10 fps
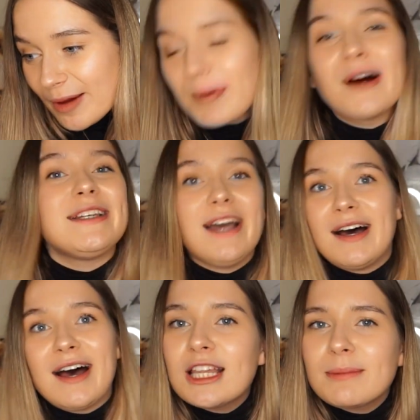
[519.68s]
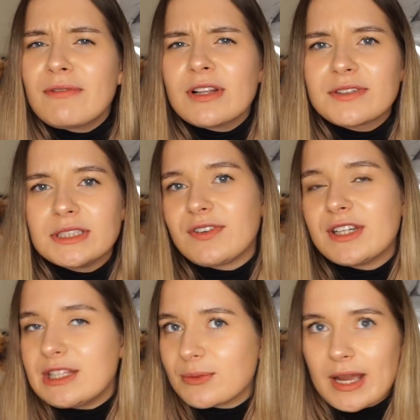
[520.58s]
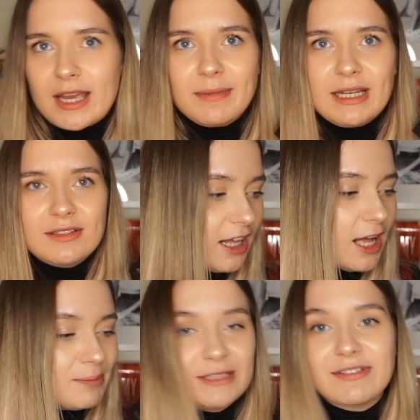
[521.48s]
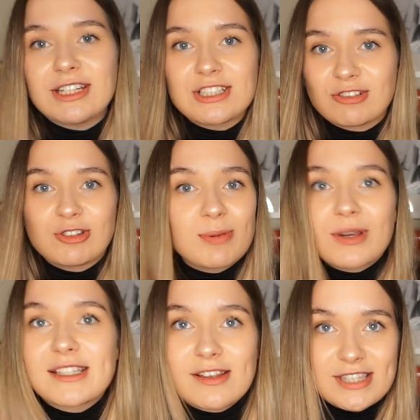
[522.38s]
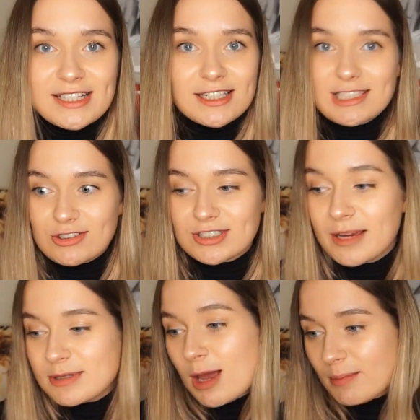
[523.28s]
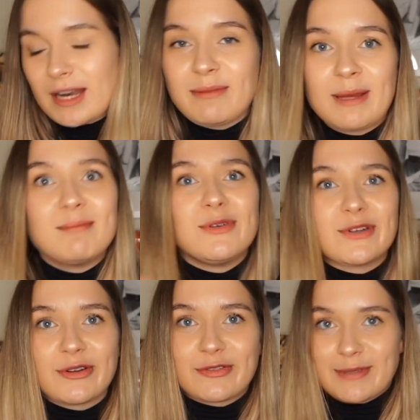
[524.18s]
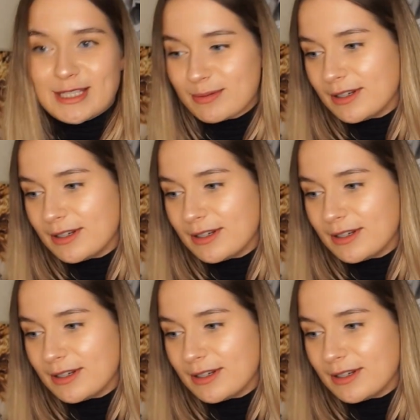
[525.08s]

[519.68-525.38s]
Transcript: But yeah, it'll be really fun either way. I mean, I'll happily read a children's book, as I've said 600 times. But anyway, moving on from this